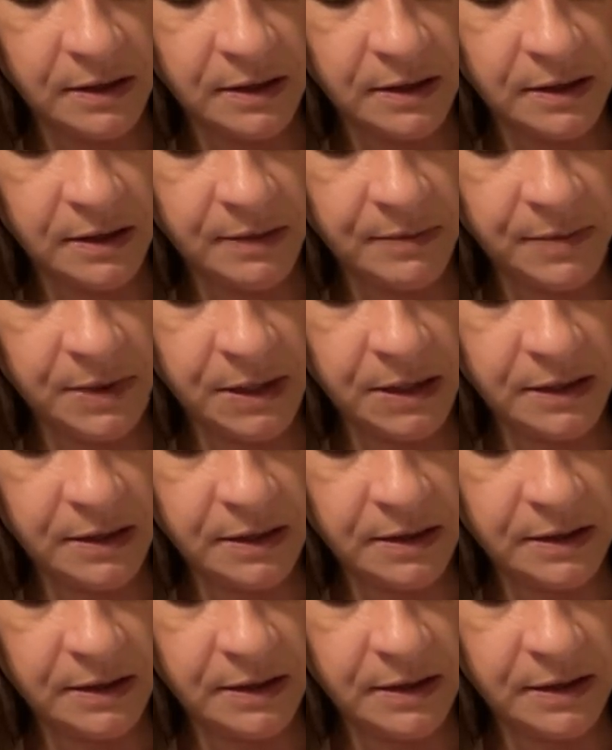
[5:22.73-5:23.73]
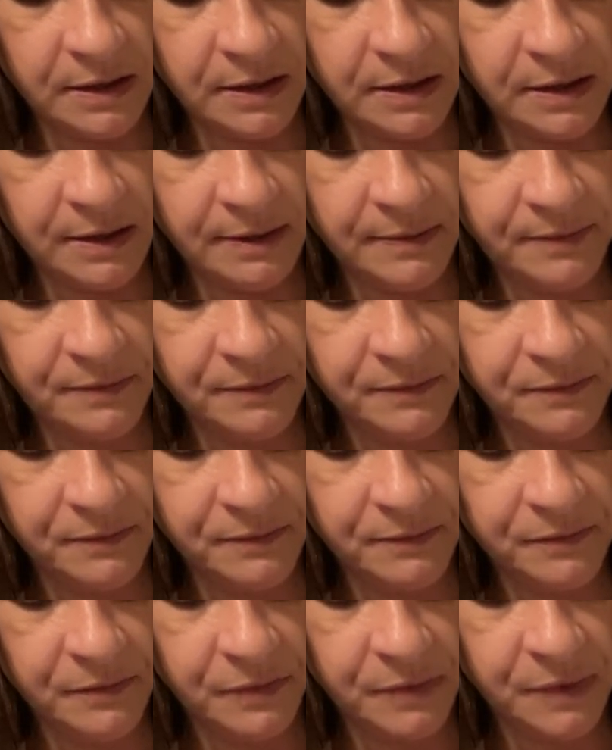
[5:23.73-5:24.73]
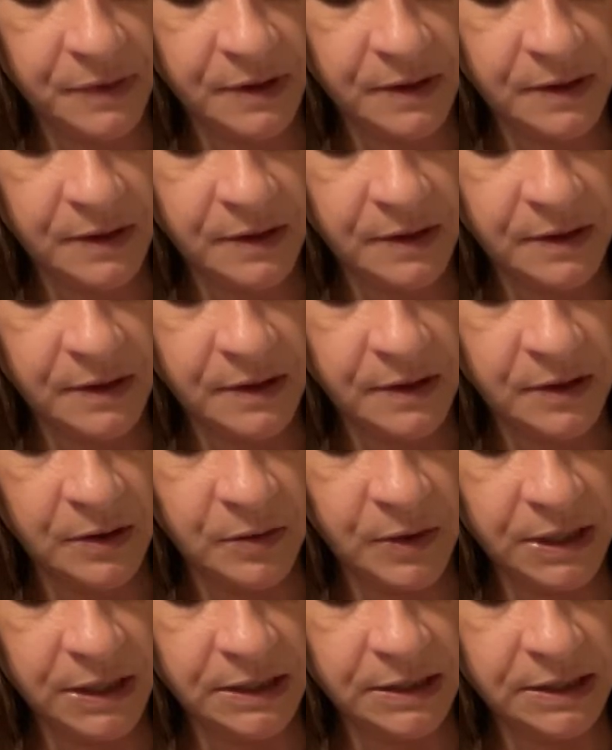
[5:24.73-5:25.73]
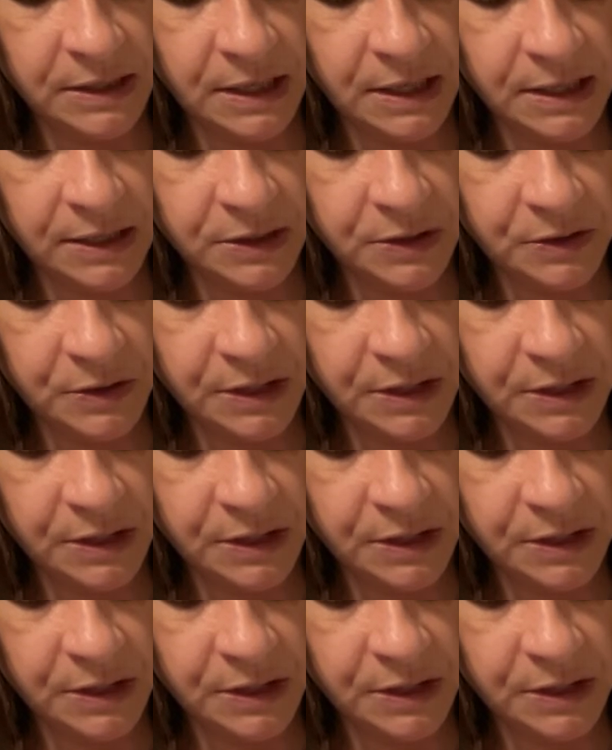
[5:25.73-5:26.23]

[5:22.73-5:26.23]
a big um, queen size or